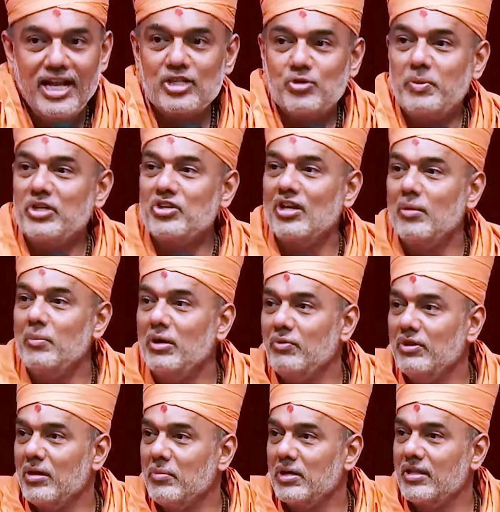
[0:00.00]
especially
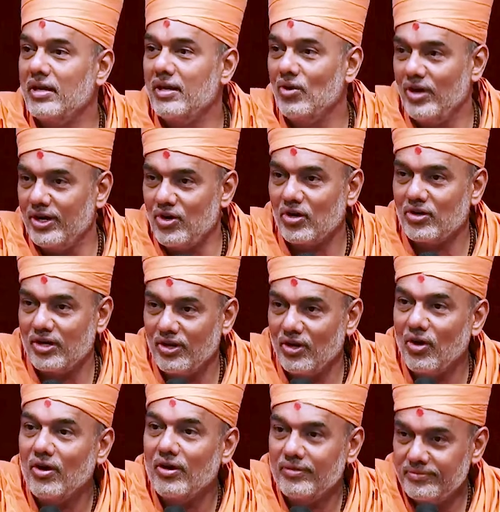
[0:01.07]
between the mother-in-law and
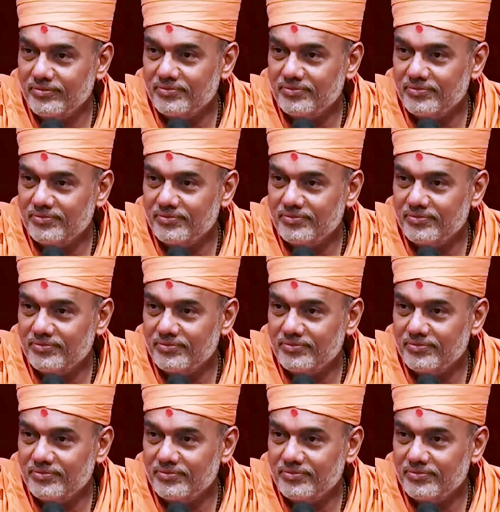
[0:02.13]
daughter-in-law.